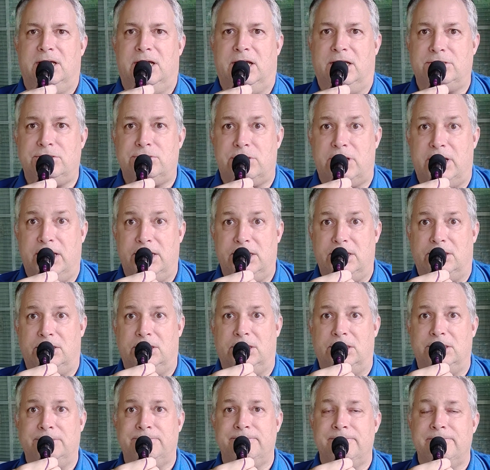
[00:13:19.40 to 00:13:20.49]
I tried
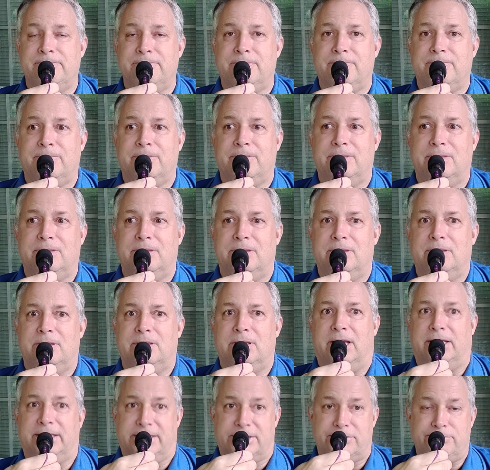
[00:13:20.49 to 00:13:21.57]
on,
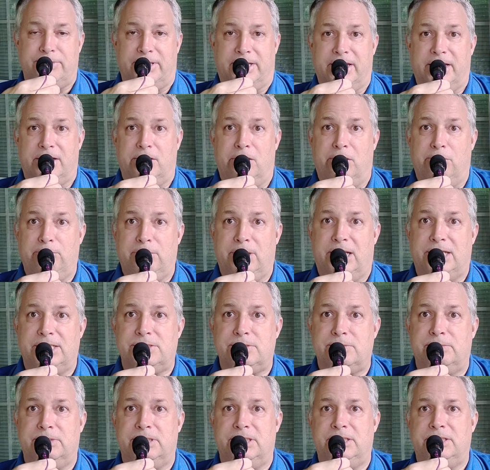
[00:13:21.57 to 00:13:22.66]
I guess when I got home
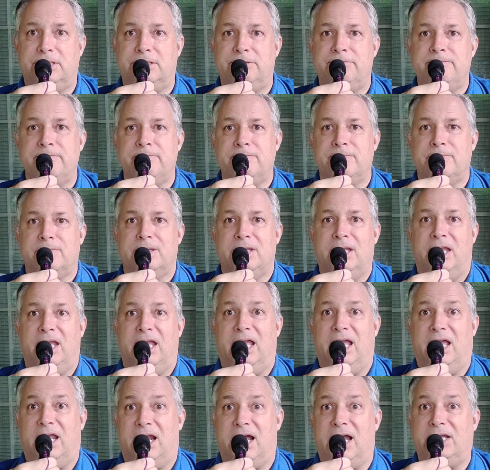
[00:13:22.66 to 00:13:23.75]
last week,
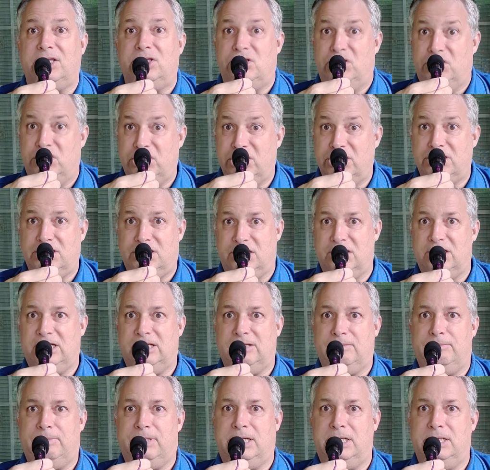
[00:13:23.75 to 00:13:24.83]
and I could get
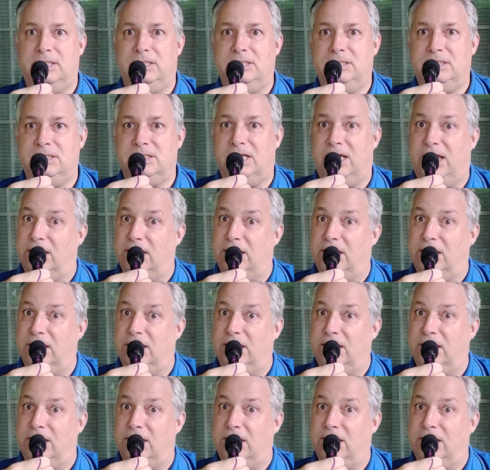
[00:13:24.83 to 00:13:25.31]
it buttoned.